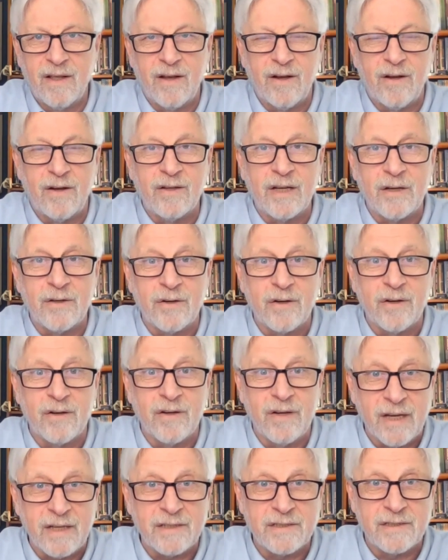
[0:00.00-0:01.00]
On our
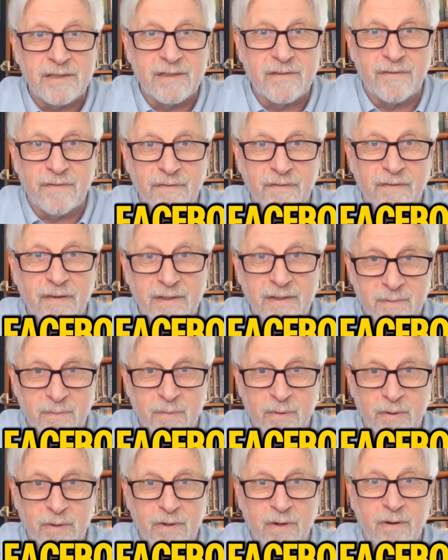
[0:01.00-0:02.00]
next
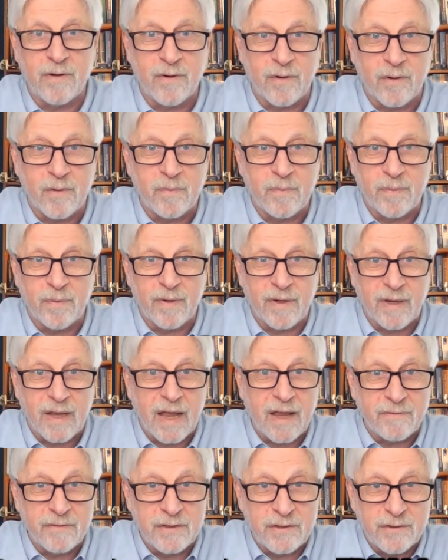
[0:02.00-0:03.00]
Facebook group
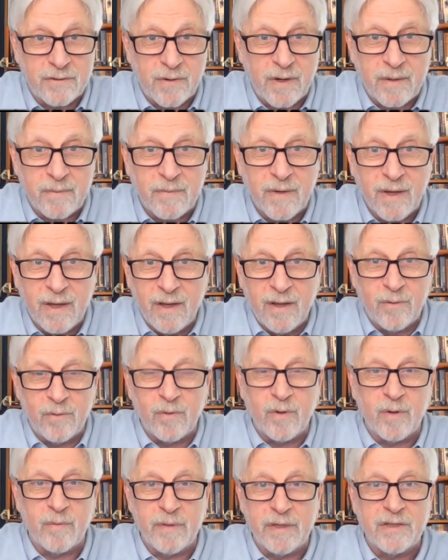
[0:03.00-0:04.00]
live stream,
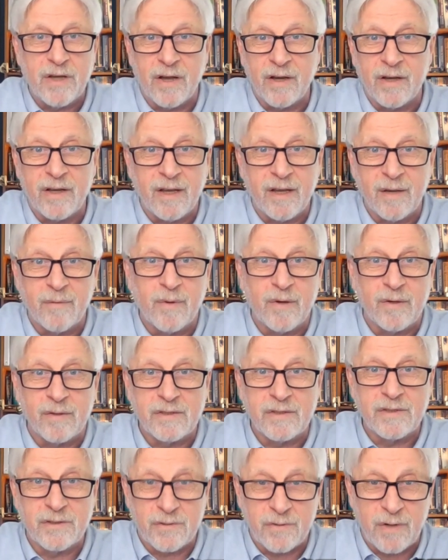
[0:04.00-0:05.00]
we'll be talking about
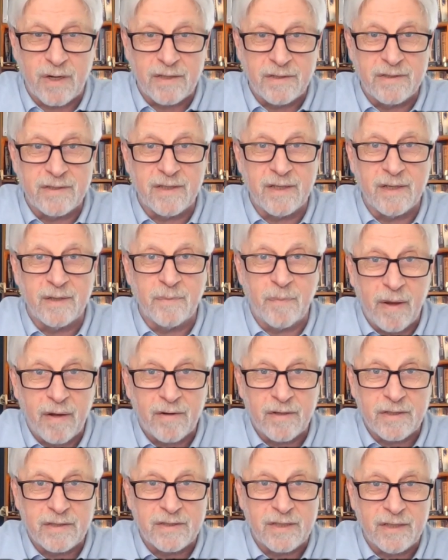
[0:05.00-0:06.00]
stress and
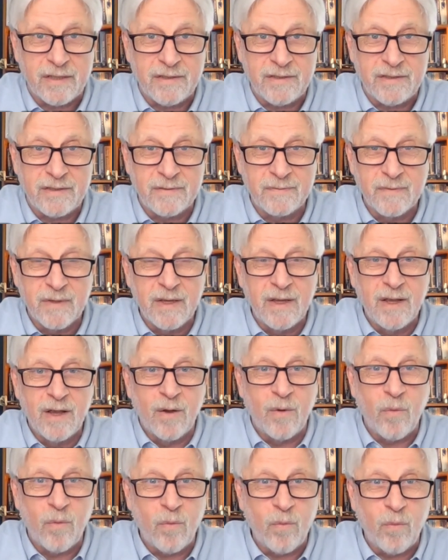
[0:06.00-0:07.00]
parasites.
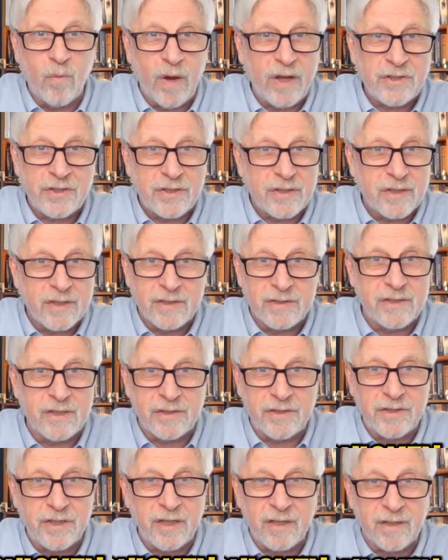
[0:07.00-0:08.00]
Which is the
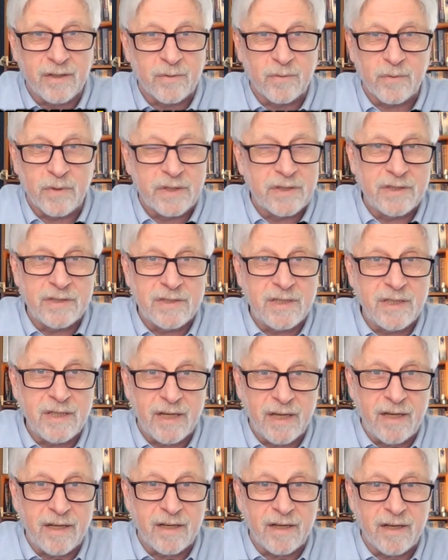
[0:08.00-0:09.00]
chicken? Which is the
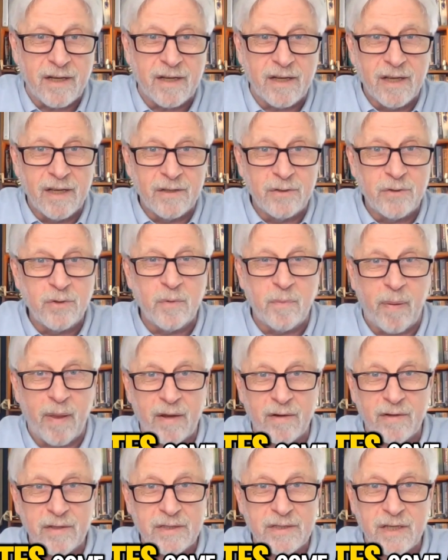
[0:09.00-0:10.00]
egg? Do
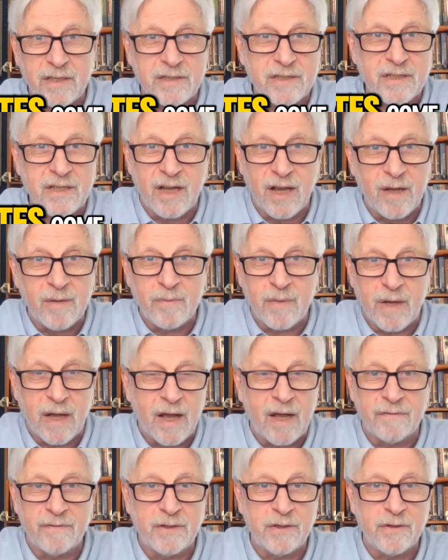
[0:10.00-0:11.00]
parasites come
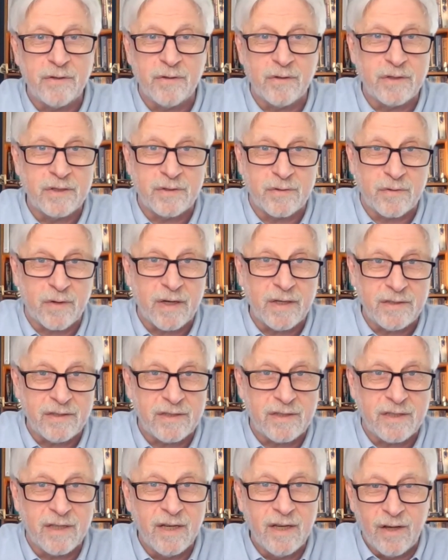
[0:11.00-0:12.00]
after you're
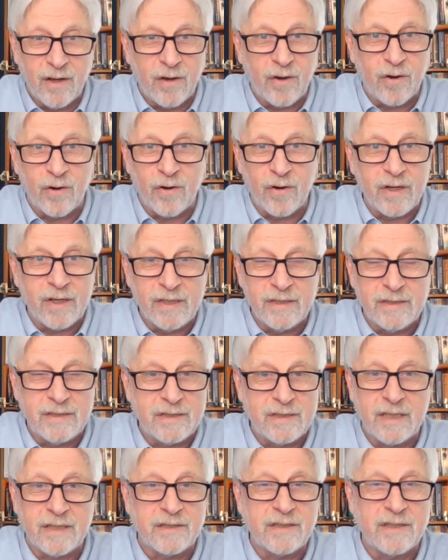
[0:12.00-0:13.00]
stressed, or is
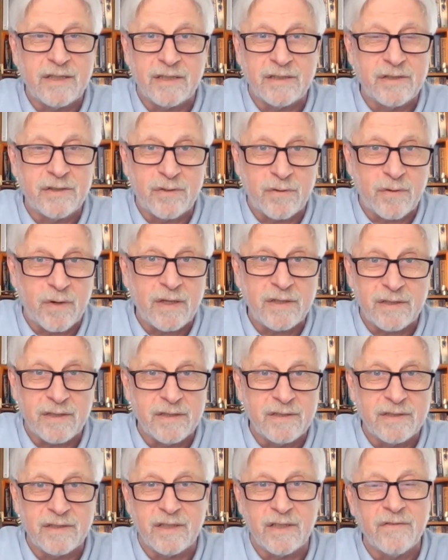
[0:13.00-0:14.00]
that the stress
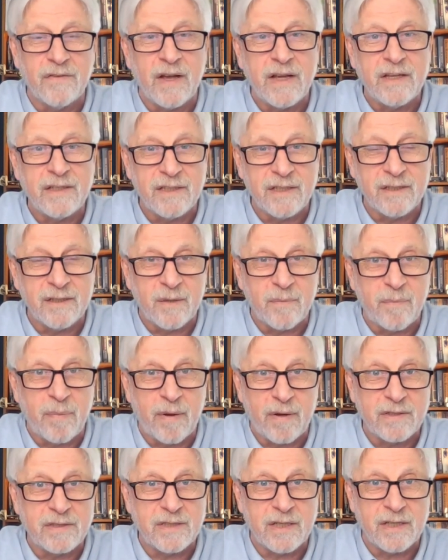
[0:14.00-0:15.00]
is inviting the
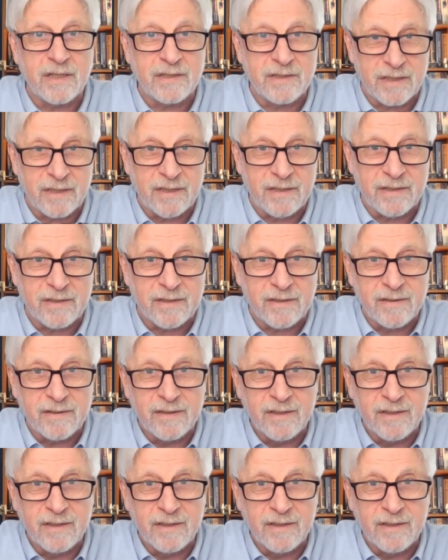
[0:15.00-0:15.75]
parasites in?